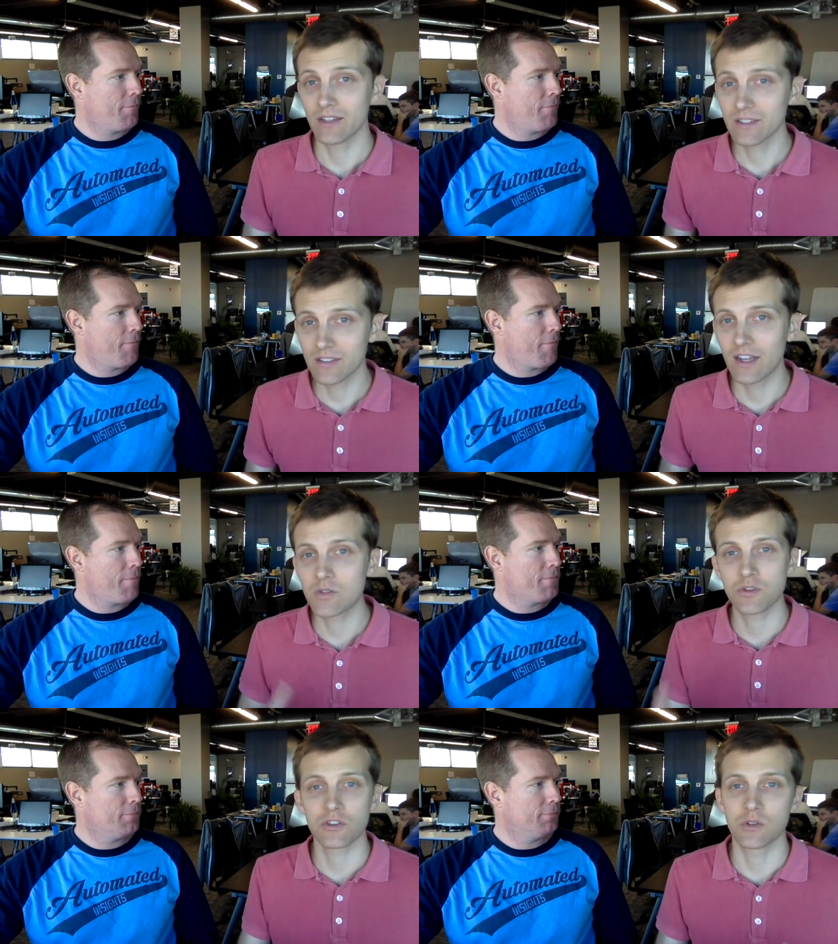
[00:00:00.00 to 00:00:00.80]
Speaker 1: Insights,
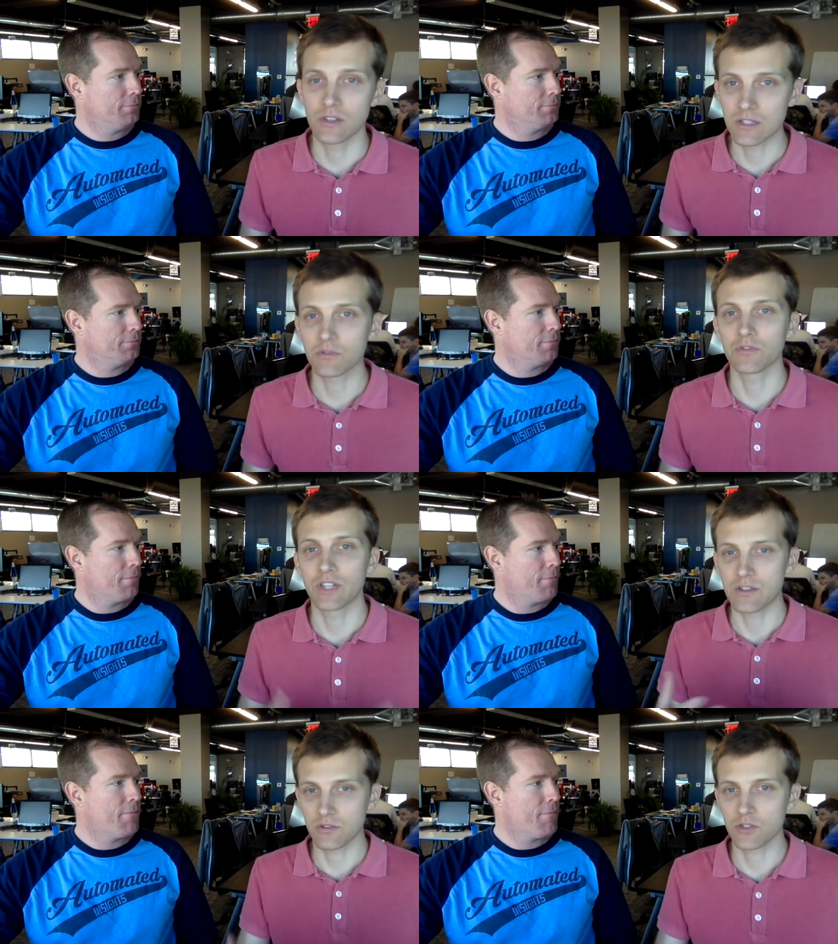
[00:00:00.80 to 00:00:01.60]
which is doing this for
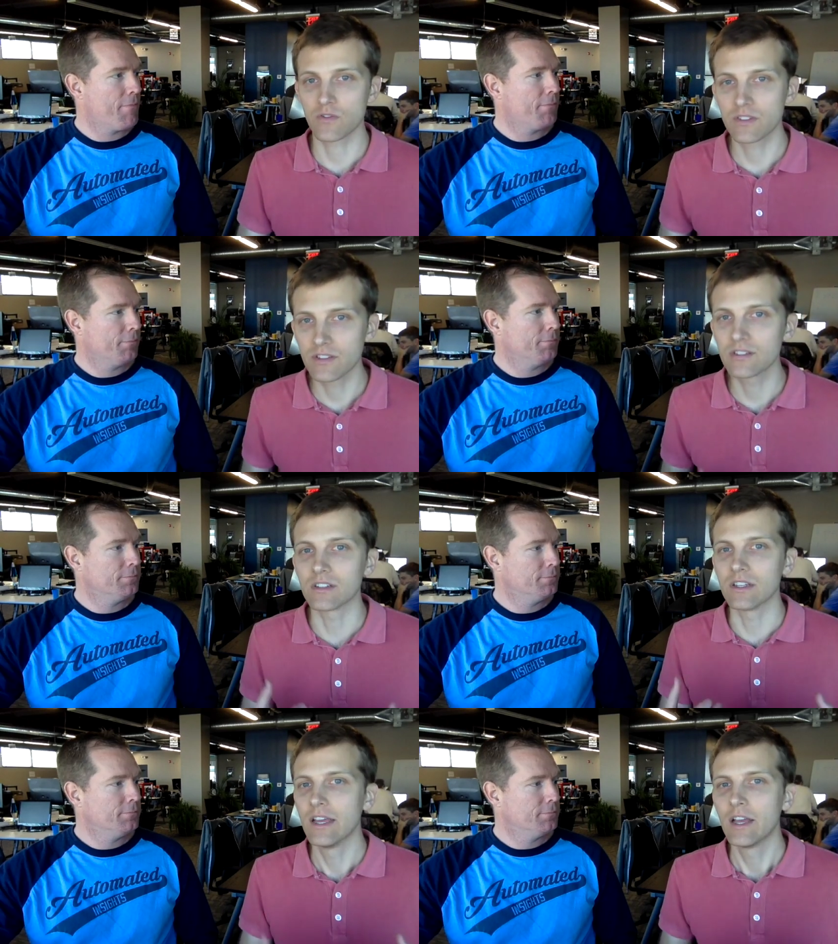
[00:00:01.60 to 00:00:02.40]
financial services
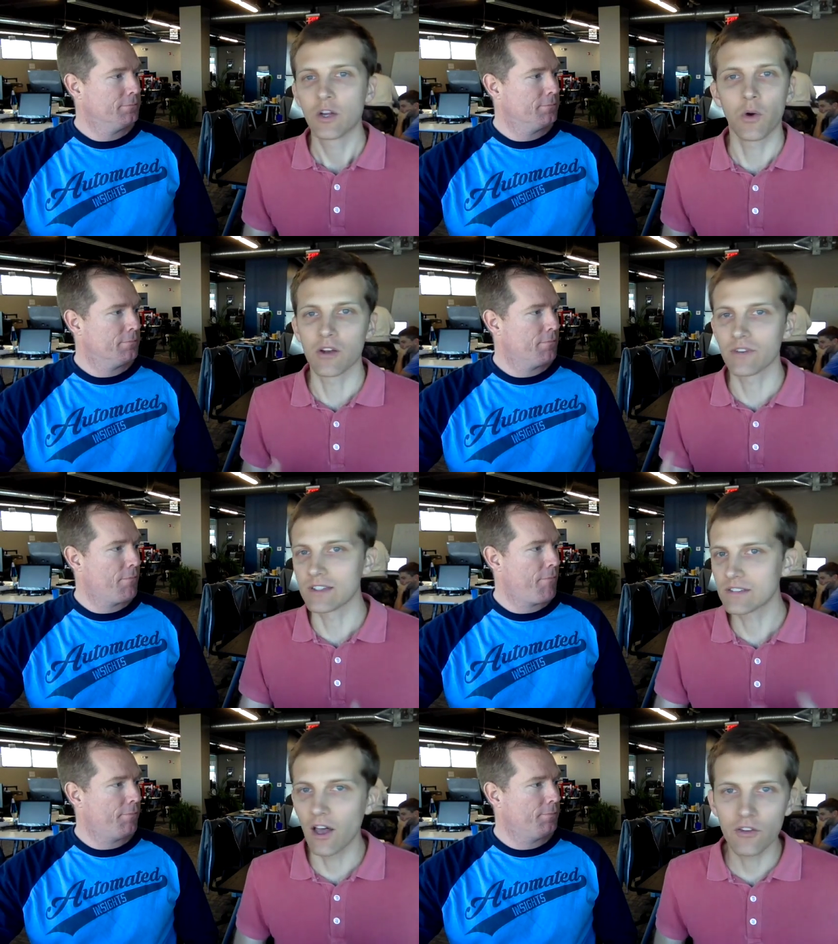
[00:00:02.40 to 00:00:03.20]
and
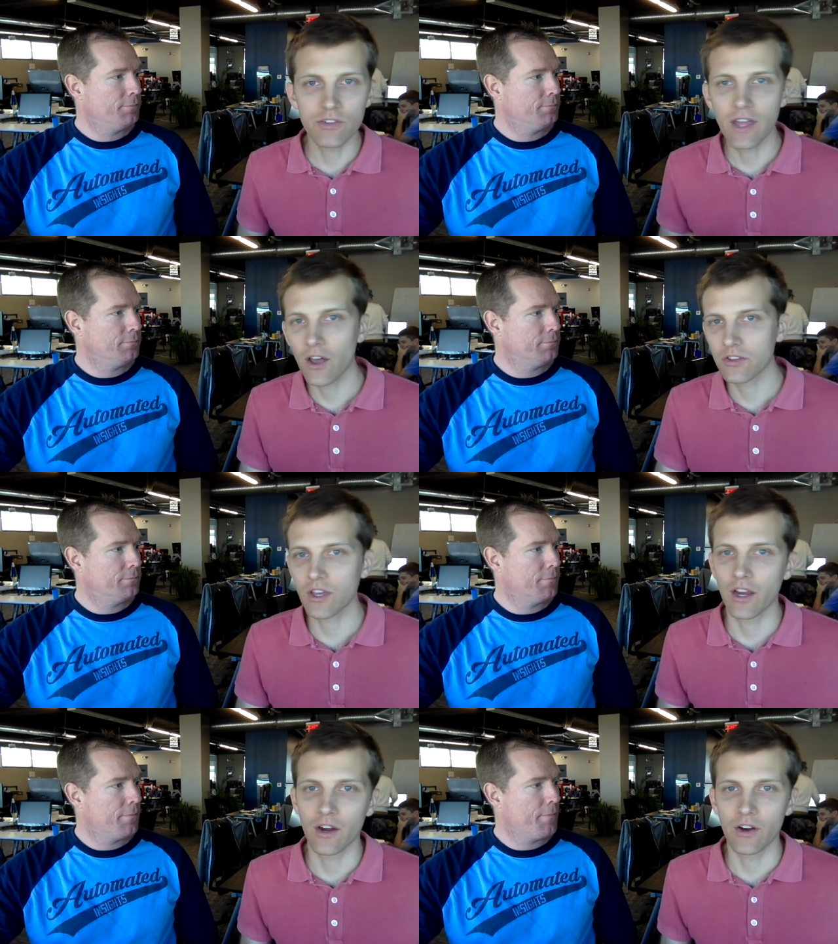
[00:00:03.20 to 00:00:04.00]
quantified self and
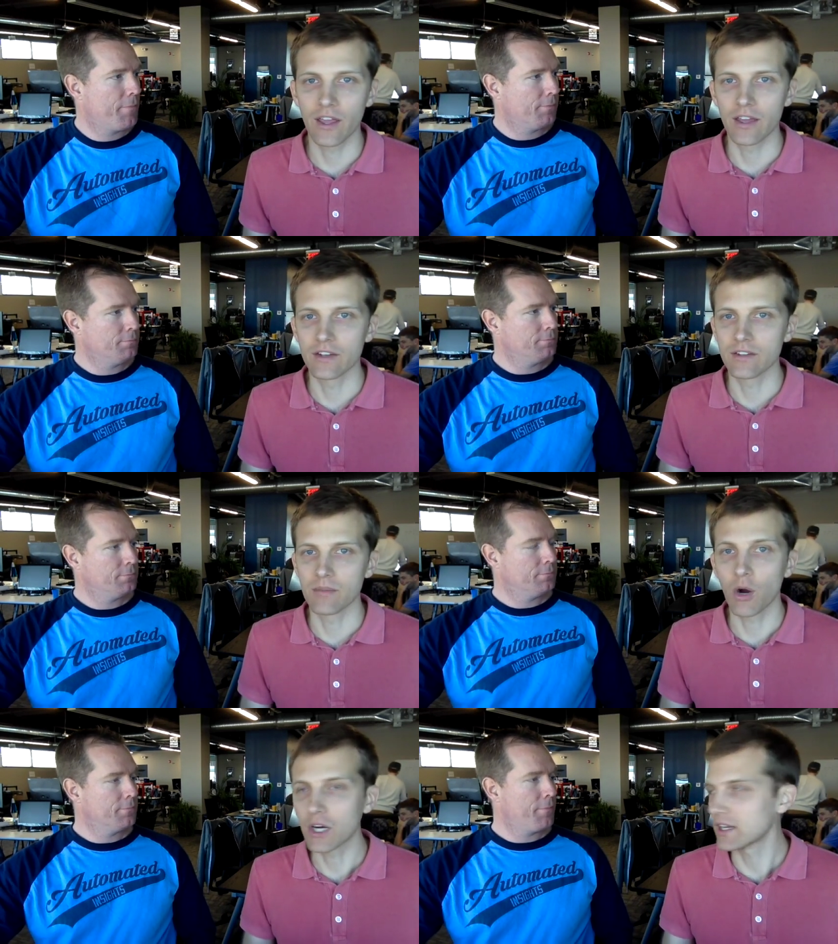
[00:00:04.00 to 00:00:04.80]
healthcare and uh,
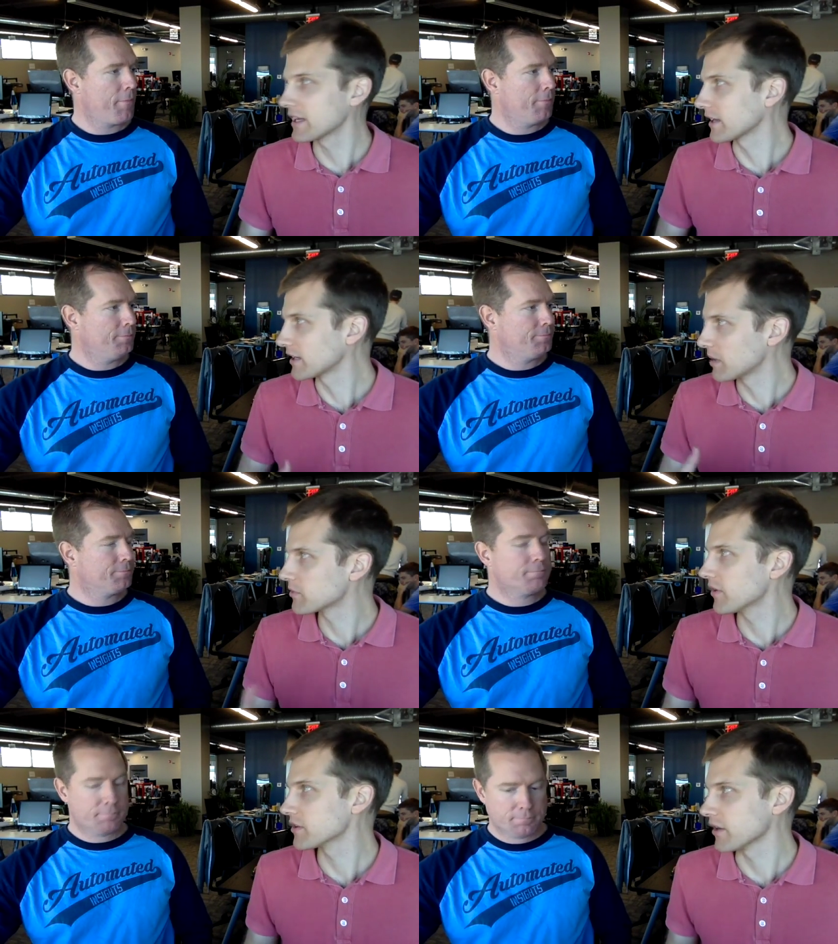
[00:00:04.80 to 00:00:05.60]
marketing and a
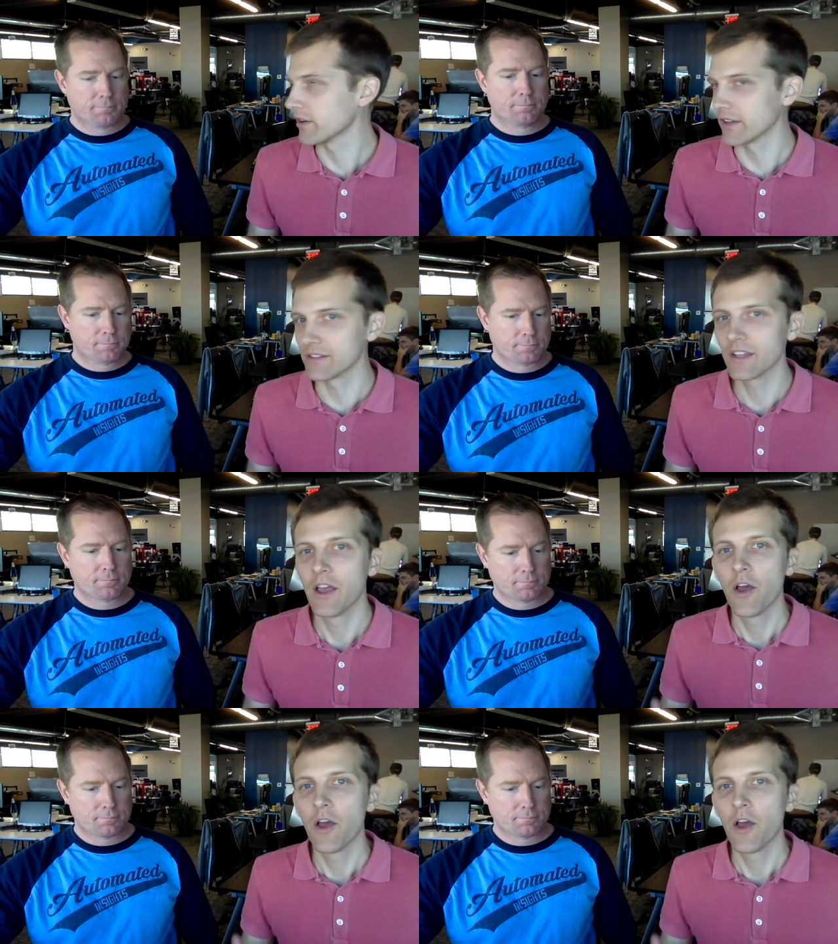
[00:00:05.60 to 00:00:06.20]
number of other areas.